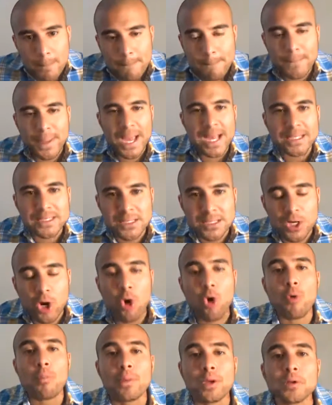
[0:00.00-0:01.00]
back to
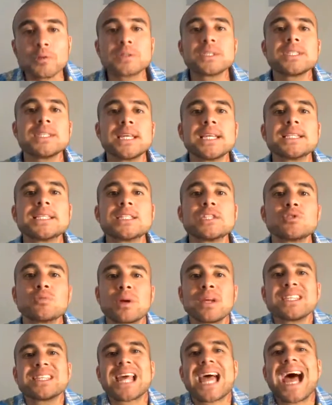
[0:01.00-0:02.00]
homeostasis,
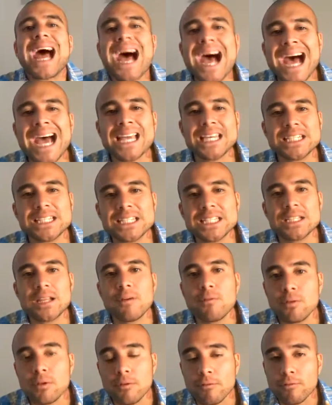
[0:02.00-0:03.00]
right? The highest
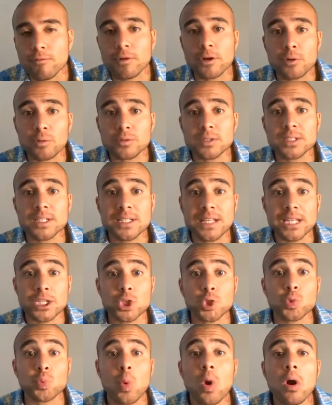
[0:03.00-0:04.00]
level of frequency
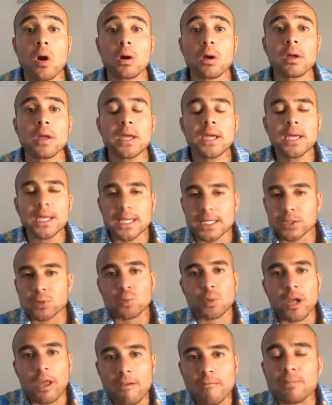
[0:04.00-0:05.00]
that you are
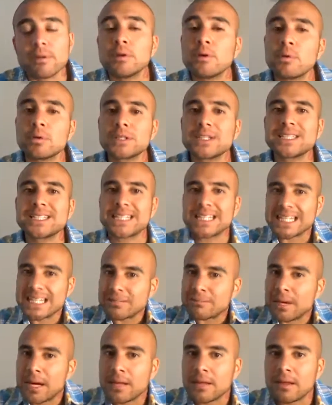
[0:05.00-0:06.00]
is what I've been noticing
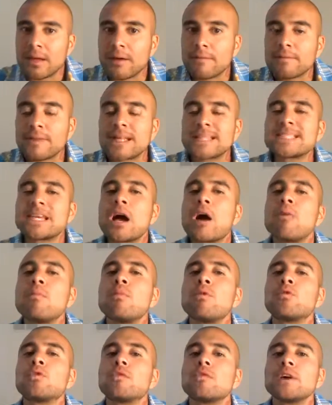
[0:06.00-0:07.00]
in my life. That's how
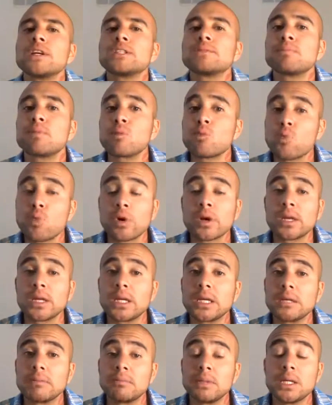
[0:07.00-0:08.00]
Moldavite's been
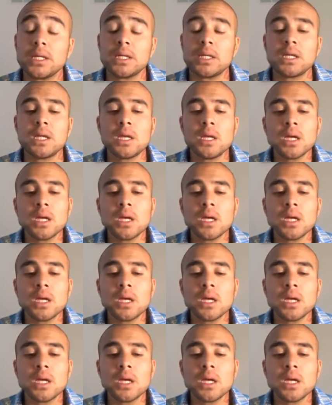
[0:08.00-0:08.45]
working in me.